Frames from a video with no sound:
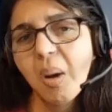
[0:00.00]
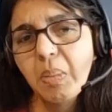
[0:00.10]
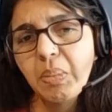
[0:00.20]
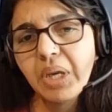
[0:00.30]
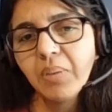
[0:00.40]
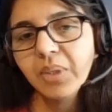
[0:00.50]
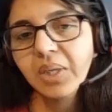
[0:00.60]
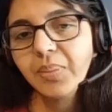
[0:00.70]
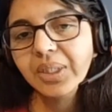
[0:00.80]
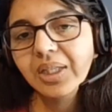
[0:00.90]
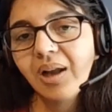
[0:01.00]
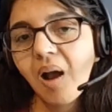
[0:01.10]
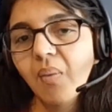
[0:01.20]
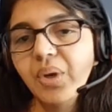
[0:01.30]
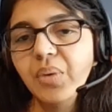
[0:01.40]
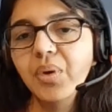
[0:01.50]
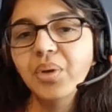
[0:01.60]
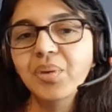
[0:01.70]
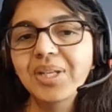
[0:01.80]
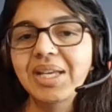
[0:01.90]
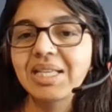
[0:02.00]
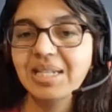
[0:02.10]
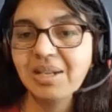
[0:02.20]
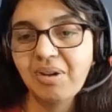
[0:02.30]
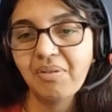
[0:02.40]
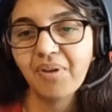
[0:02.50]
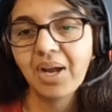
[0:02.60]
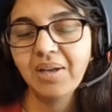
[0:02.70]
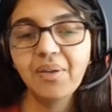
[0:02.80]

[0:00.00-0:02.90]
Maybe, but then how are you going to test and refine